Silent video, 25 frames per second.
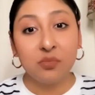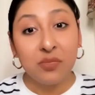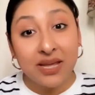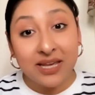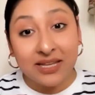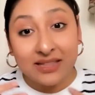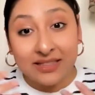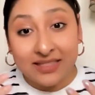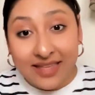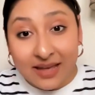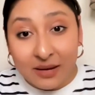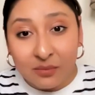
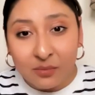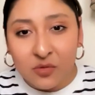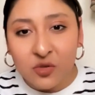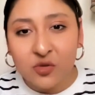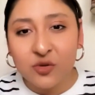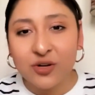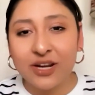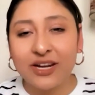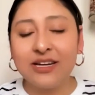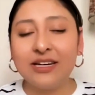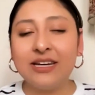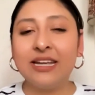Make them
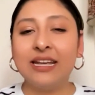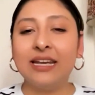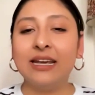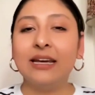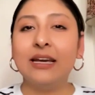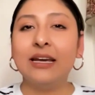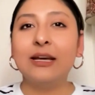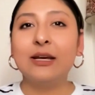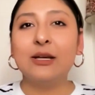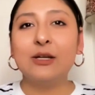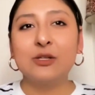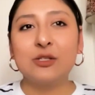trendy.
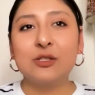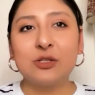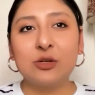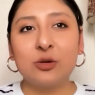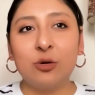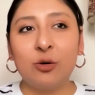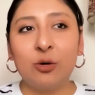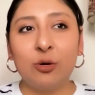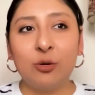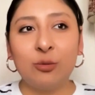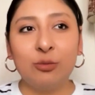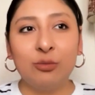
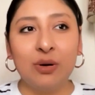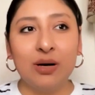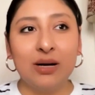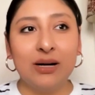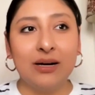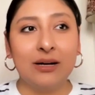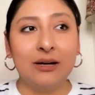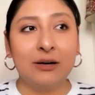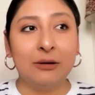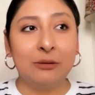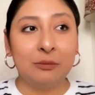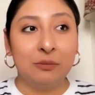
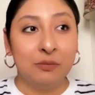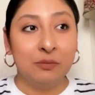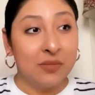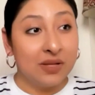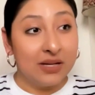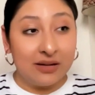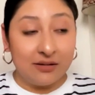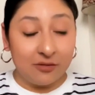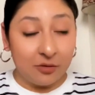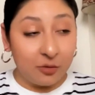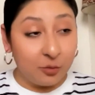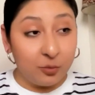So
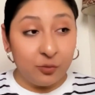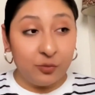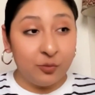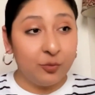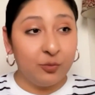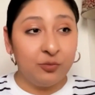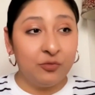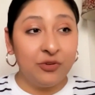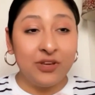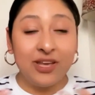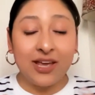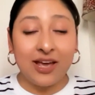
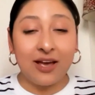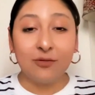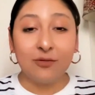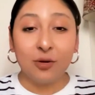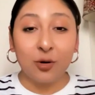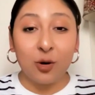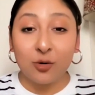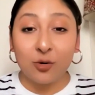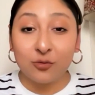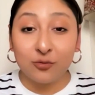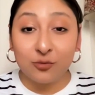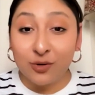we have a
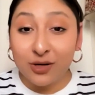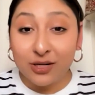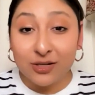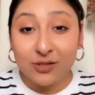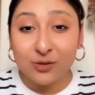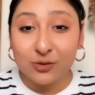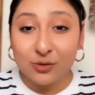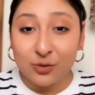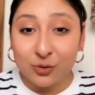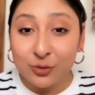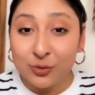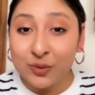lot of work
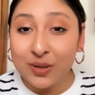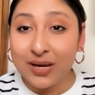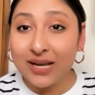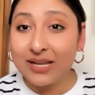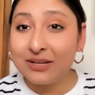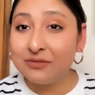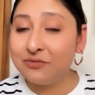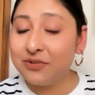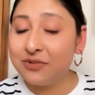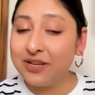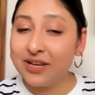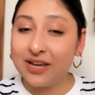to do,
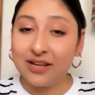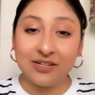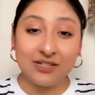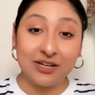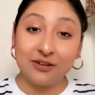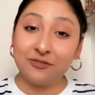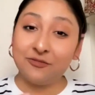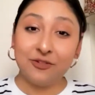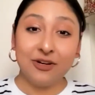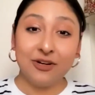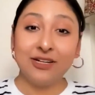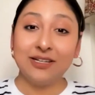and we
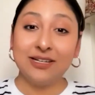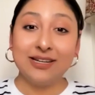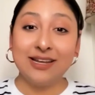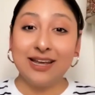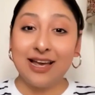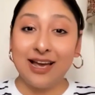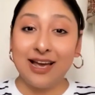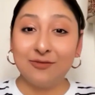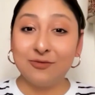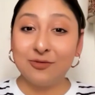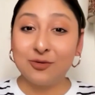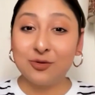definitely
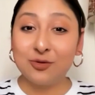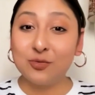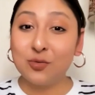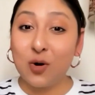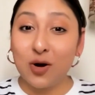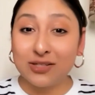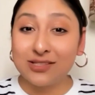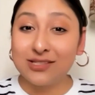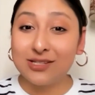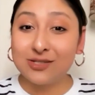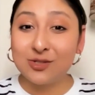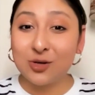have to
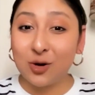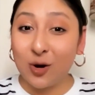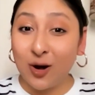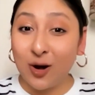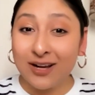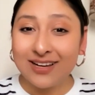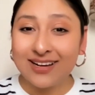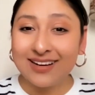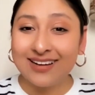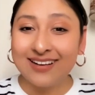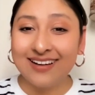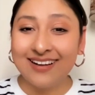walk the
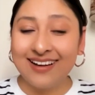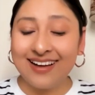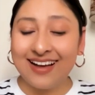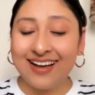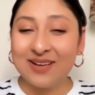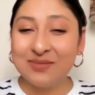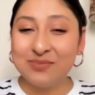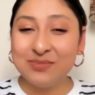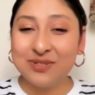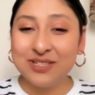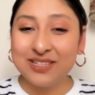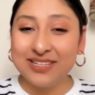talk,
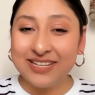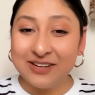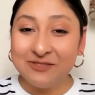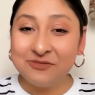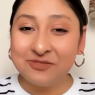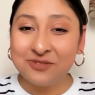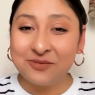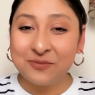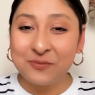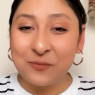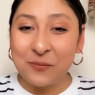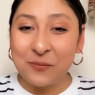I believe.